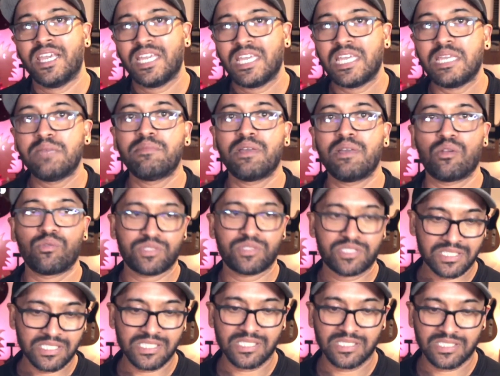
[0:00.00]
Email was
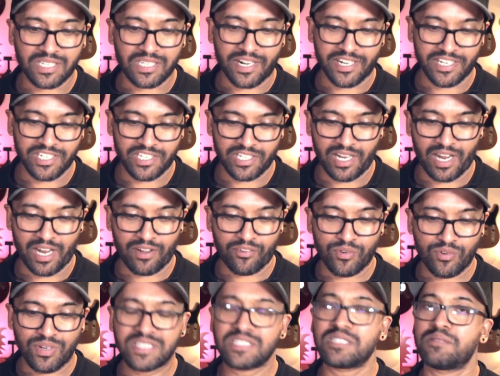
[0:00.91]
still starting to get
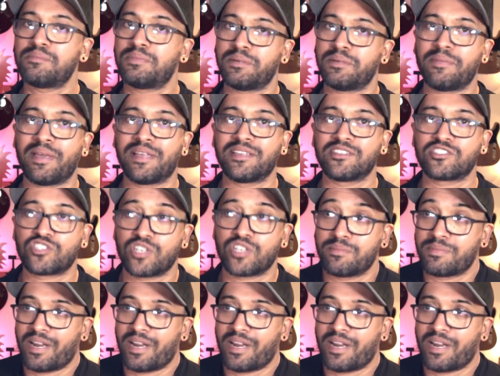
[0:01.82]
reasonably mainstream,